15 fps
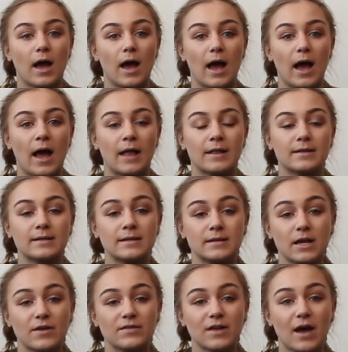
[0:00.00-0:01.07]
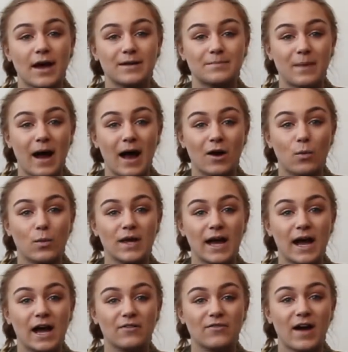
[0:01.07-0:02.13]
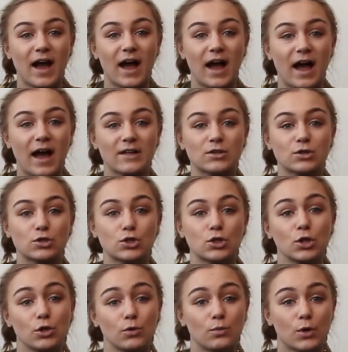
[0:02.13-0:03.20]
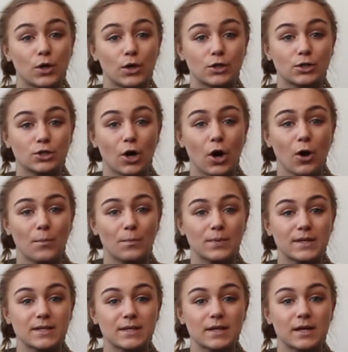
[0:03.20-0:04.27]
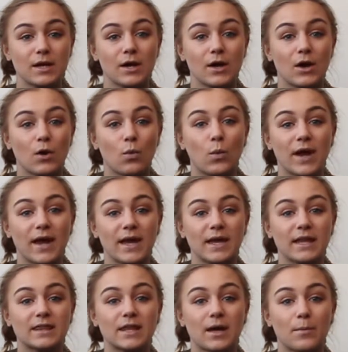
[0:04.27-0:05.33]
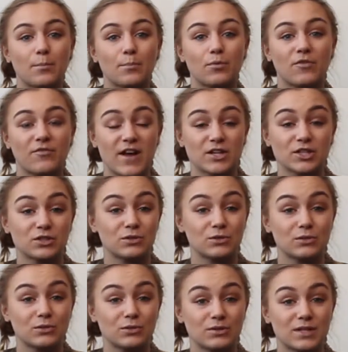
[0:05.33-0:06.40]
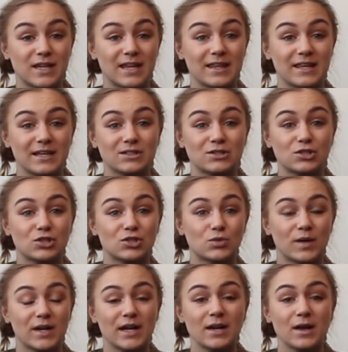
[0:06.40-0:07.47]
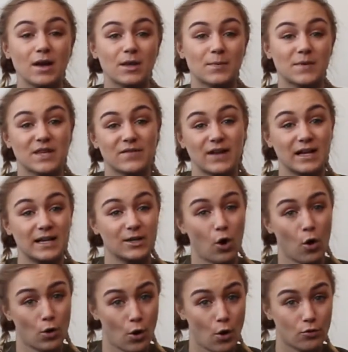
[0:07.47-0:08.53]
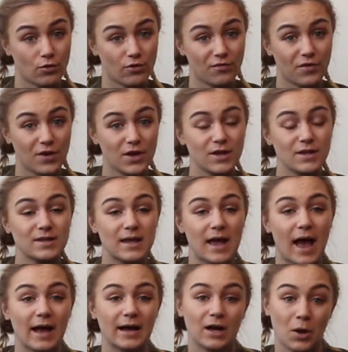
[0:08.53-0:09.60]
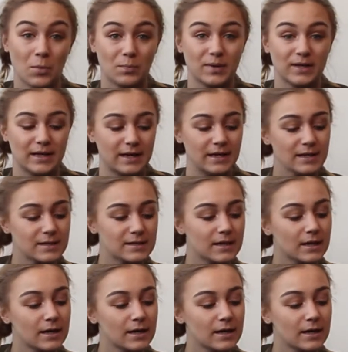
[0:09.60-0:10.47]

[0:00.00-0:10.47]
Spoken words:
and since I've started back we have had 2 workshops with professionals in the industry, specifically choreographers and companies.